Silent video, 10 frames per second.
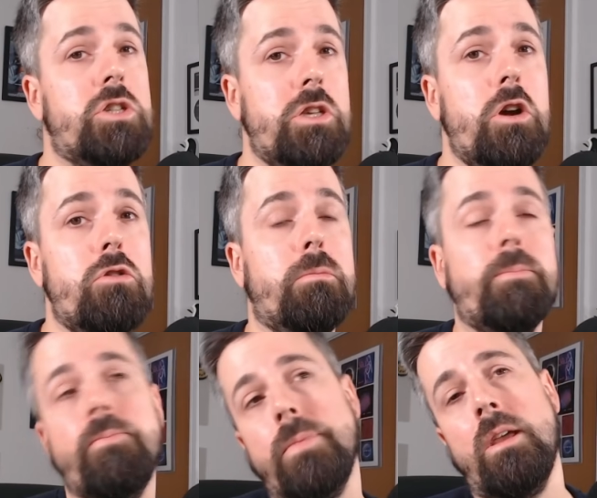to you,
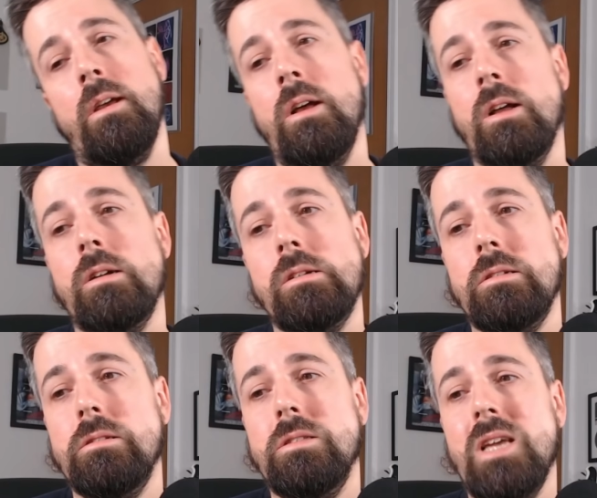
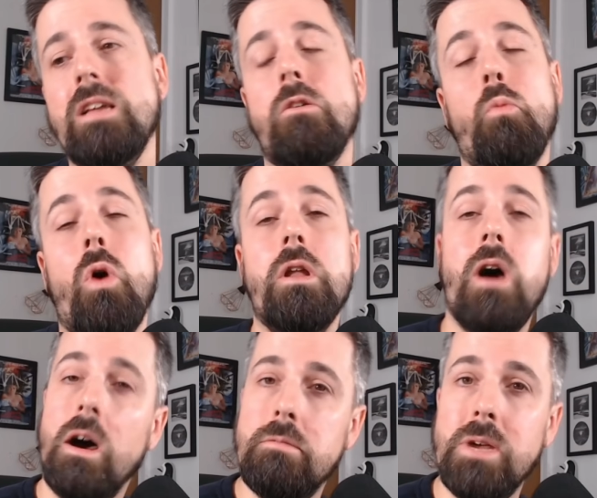take one
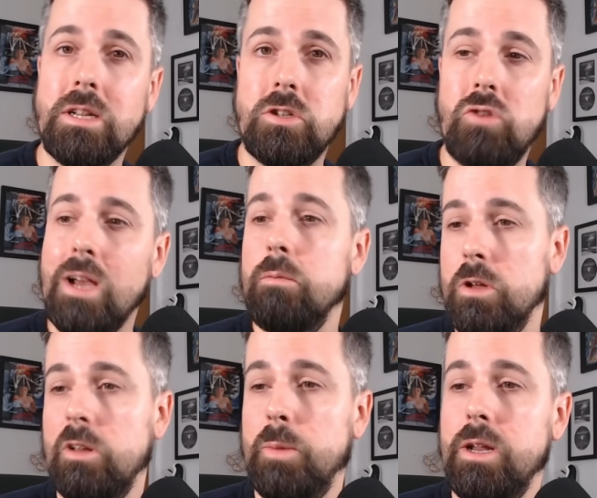unmixed track, I'm
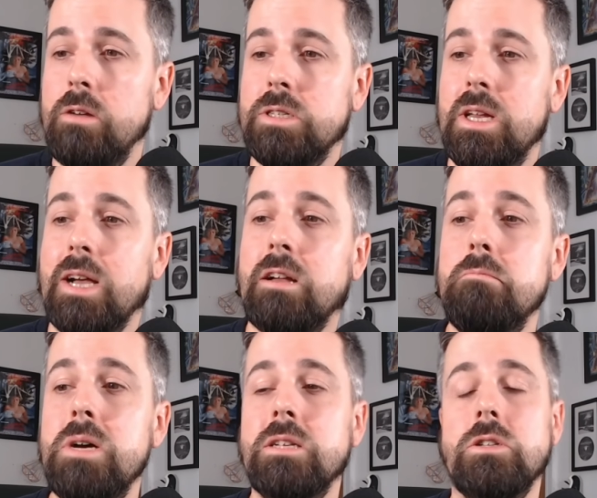looking at my notes here, and
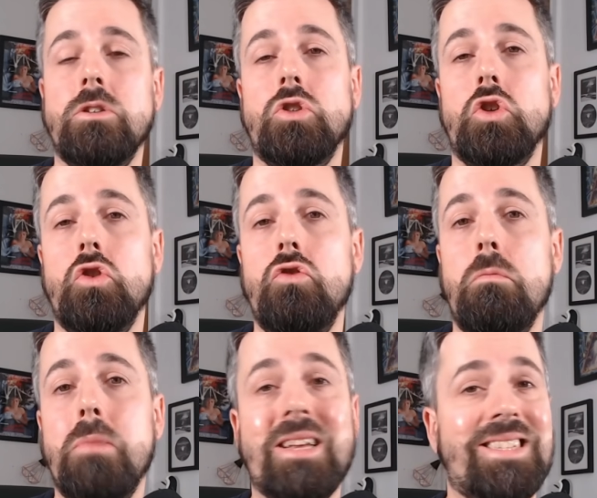commit to
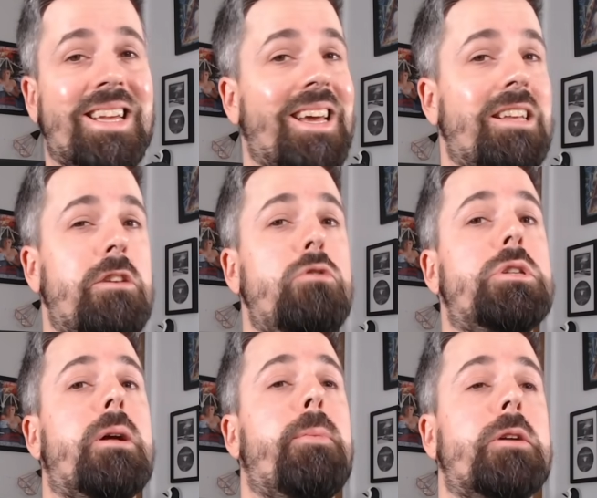mixing it
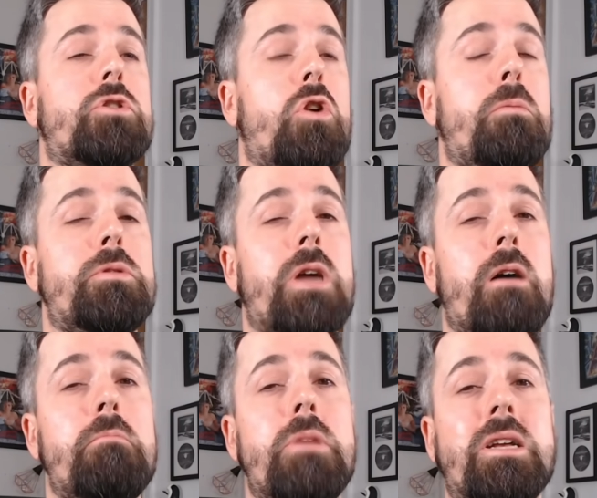using the
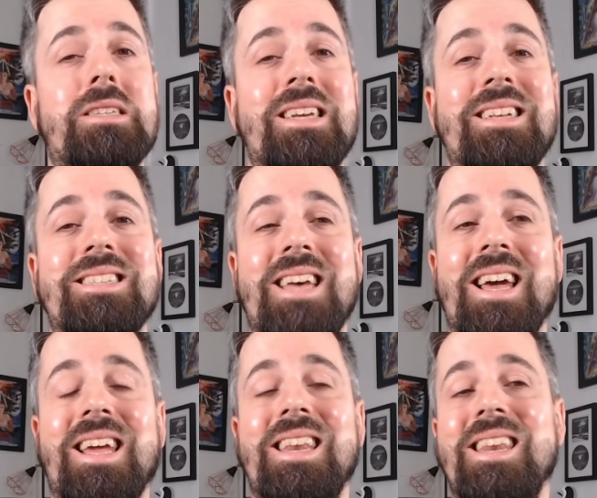top-down mixing
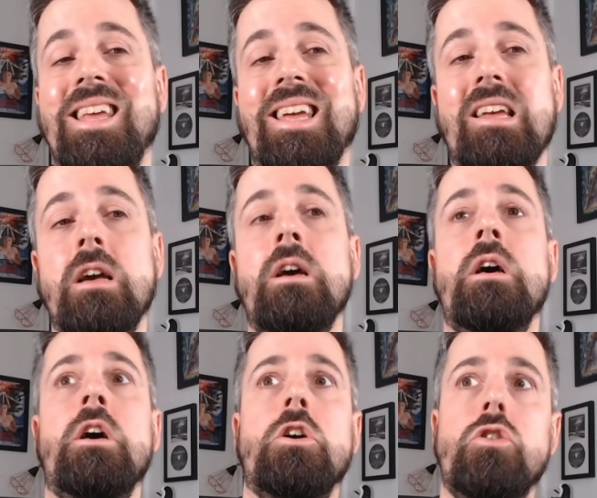technique.
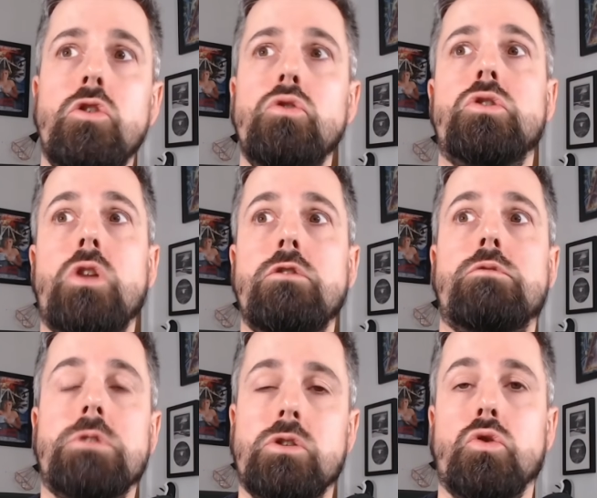Use those
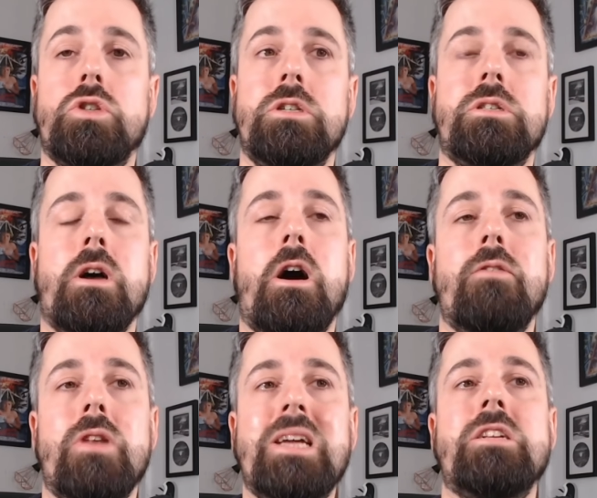resources that
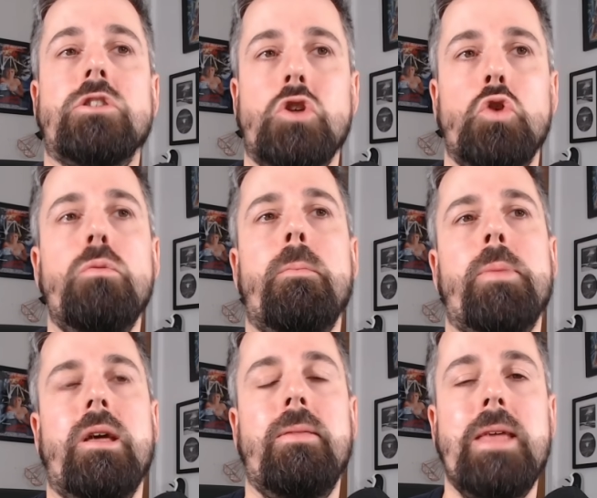I've linked to
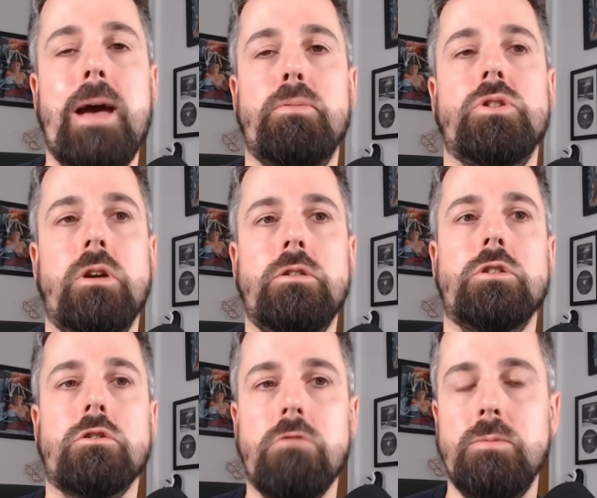in the episode
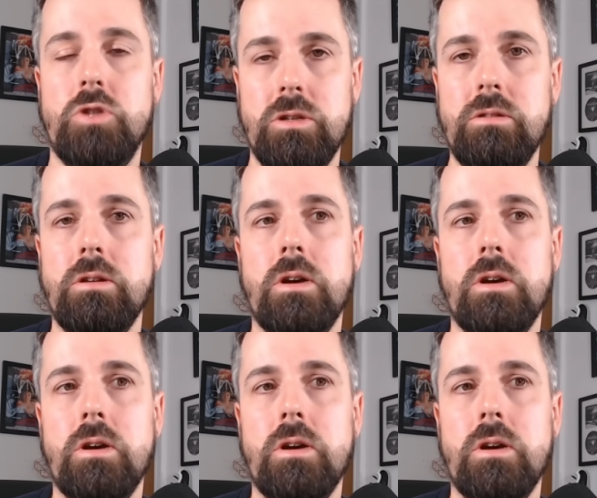description